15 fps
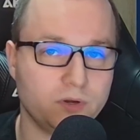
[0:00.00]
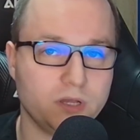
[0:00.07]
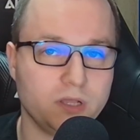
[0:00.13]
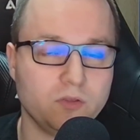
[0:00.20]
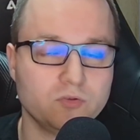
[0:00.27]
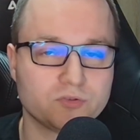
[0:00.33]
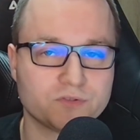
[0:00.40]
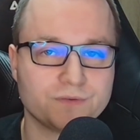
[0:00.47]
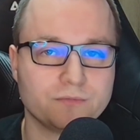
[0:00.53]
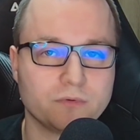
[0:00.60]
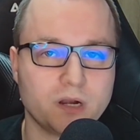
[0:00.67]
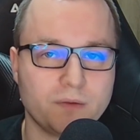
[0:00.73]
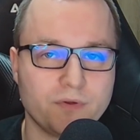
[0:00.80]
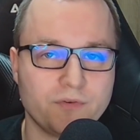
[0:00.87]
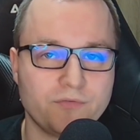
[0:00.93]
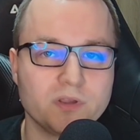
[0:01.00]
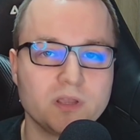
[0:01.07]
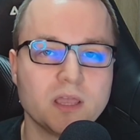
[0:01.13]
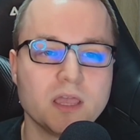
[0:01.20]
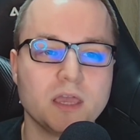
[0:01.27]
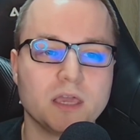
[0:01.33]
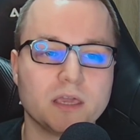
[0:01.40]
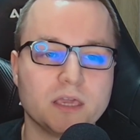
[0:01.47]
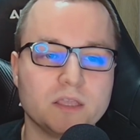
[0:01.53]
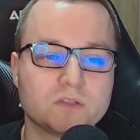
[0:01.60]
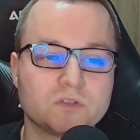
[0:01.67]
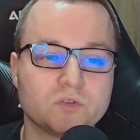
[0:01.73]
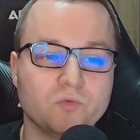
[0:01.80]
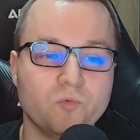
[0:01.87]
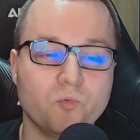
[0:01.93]
looks in Warhammer 3.
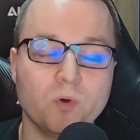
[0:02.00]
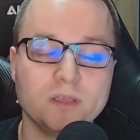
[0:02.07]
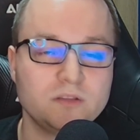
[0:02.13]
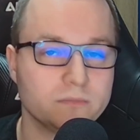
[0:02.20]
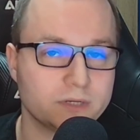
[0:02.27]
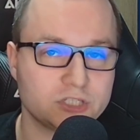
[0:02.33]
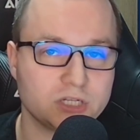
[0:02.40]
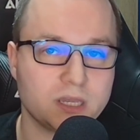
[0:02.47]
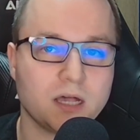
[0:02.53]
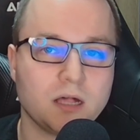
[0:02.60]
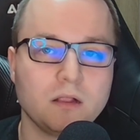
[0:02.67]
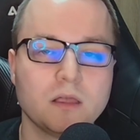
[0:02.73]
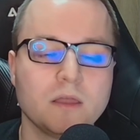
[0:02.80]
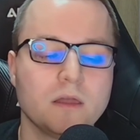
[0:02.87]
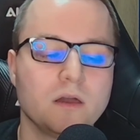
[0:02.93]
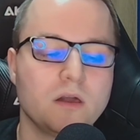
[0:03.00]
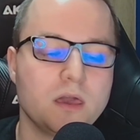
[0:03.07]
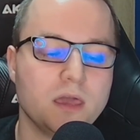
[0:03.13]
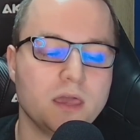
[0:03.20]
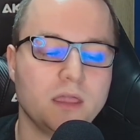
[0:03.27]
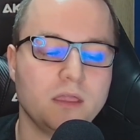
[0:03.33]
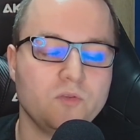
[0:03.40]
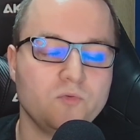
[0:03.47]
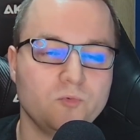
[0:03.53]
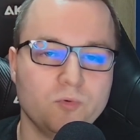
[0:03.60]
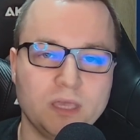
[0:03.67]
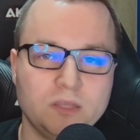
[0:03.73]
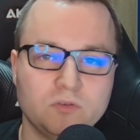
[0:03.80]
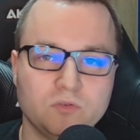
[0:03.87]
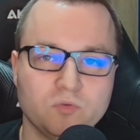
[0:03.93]
It's way too magical and
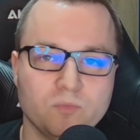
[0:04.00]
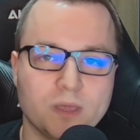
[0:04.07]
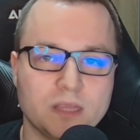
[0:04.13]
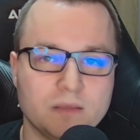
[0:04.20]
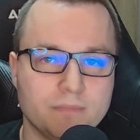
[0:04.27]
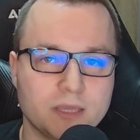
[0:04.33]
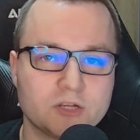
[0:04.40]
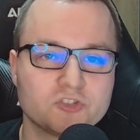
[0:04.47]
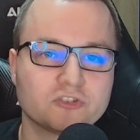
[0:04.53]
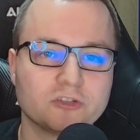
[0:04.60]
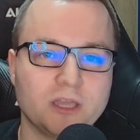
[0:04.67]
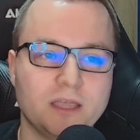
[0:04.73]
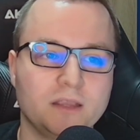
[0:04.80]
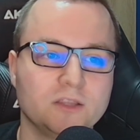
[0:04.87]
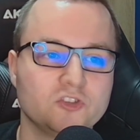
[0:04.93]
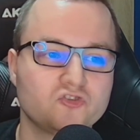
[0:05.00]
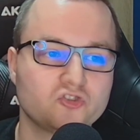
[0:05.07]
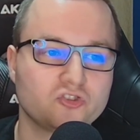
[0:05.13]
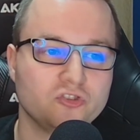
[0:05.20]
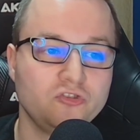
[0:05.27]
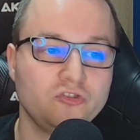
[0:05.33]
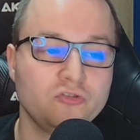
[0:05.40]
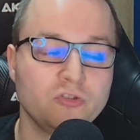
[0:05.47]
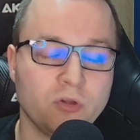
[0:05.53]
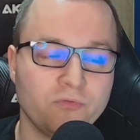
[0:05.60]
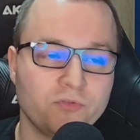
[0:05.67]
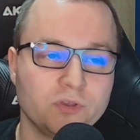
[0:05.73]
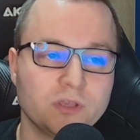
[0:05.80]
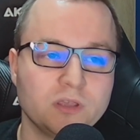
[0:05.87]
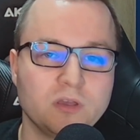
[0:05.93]
way too many beers, and it's
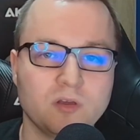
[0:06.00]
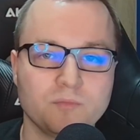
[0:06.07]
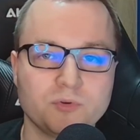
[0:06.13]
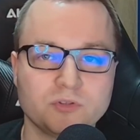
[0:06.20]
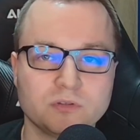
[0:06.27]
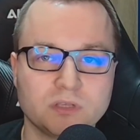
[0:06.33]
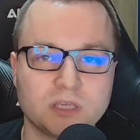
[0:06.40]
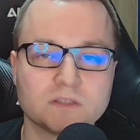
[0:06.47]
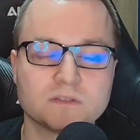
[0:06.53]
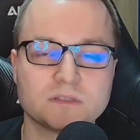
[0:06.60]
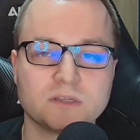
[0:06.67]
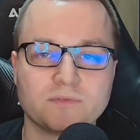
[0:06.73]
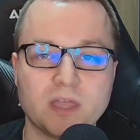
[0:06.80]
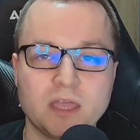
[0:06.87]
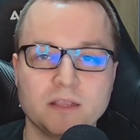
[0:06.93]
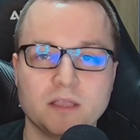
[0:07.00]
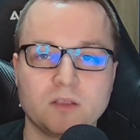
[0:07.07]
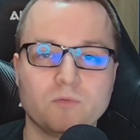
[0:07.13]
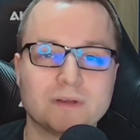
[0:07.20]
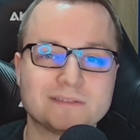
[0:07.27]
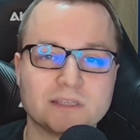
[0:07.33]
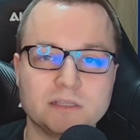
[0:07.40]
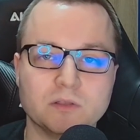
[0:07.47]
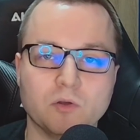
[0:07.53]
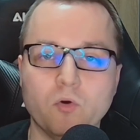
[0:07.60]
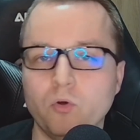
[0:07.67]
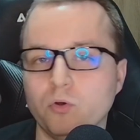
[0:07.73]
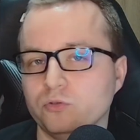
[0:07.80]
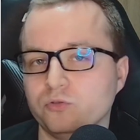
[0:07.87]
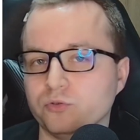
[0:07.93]
nothing compared to Kislev that was in
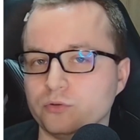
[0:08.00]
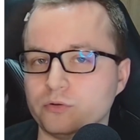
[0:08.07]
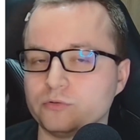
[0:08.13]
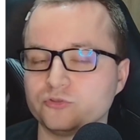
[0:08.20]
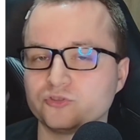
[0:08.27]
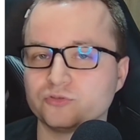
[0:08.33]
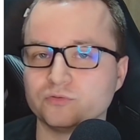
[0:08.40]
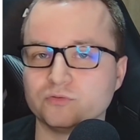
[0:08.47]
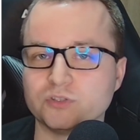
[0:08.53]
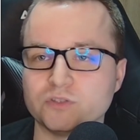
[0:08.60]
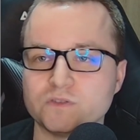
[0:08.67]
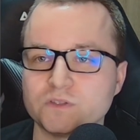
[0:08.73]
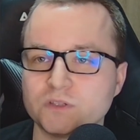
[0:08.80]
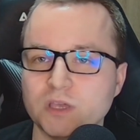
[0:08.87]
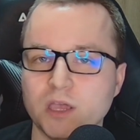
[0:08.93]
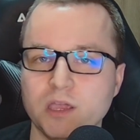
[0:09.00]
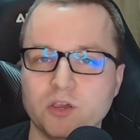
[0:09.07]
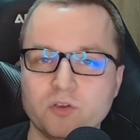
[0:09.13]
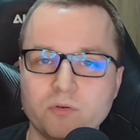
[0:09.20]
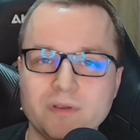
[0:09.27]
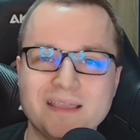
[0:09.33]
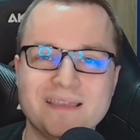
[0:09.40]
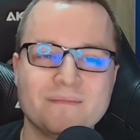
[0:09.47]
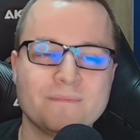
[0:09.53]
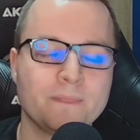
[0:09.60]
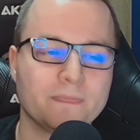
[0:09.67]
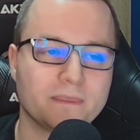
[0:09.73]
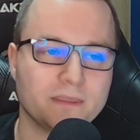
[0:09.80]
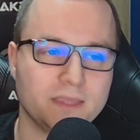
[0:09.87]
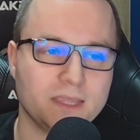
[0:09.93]
old lore. So this grim,
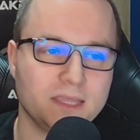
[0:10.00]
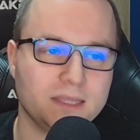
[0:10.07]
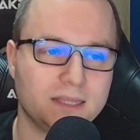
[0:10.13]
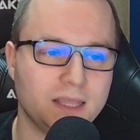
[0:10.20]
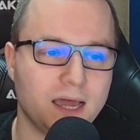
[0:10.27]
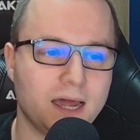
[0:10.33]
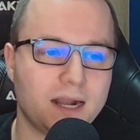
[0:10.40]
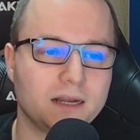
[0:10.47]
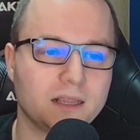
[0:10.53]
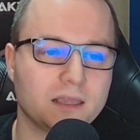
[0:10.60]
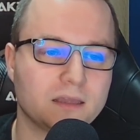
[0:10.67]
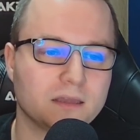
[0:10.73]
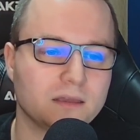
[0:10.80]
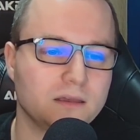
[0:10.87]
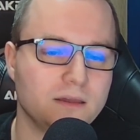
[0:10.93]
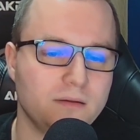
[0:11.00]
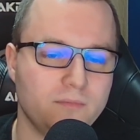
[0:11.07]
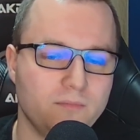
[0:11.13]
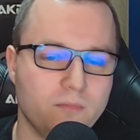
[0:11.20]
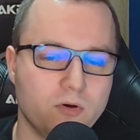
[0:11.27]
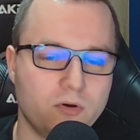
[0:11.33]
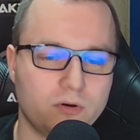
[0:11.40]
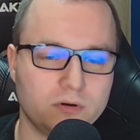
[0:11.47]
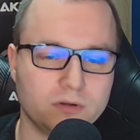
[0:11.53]
dark, more